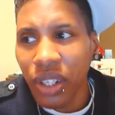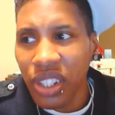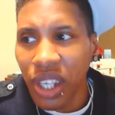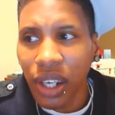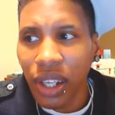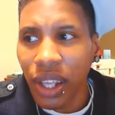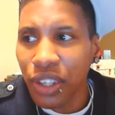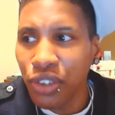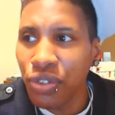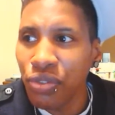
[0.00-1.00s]
it's kind of
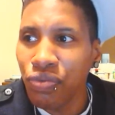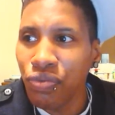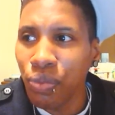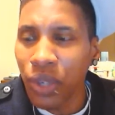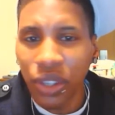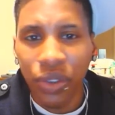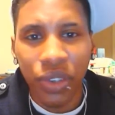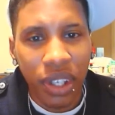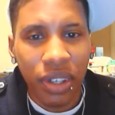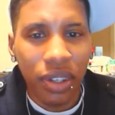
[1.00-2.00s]
like you, when you,
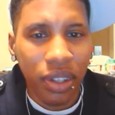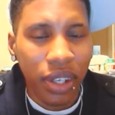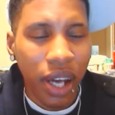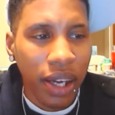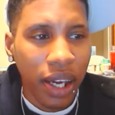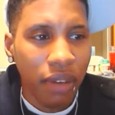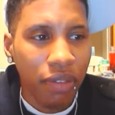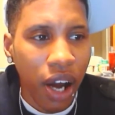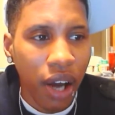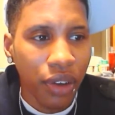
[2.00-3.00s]
I kind
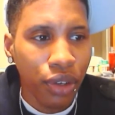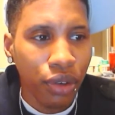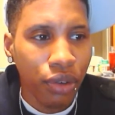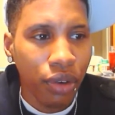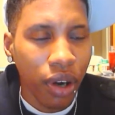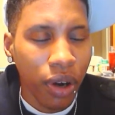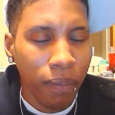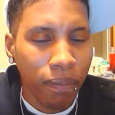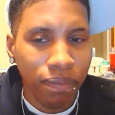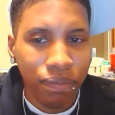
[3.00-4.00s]
of value,
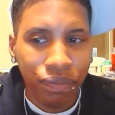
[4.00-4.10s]
um,